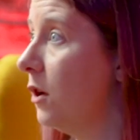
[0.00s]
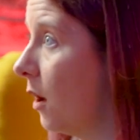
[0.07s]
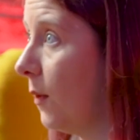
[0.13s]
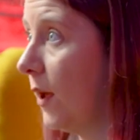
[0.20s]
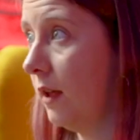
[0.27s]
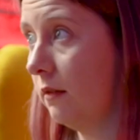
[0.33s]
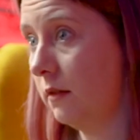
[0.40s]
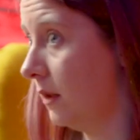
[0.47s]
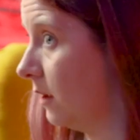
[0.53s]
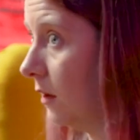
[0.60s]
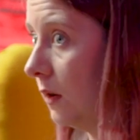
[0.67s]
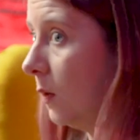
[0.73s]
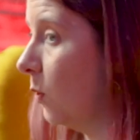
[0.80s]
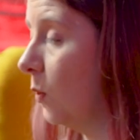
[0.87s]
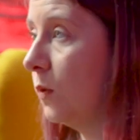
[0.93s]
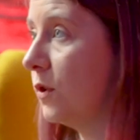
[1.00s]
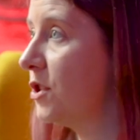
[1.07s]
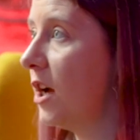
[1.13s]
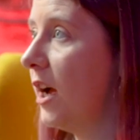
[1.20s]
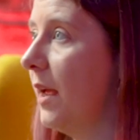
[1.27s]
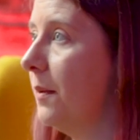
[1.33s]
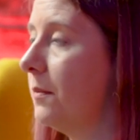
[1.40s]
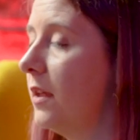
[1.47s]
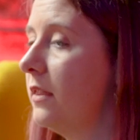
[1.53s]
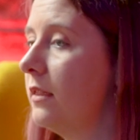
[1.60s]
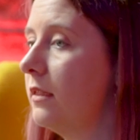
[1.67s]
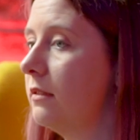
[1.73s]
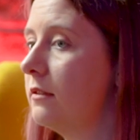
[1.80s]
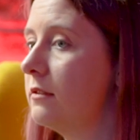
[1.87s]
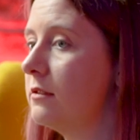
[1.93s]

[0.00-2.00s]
going all the time, and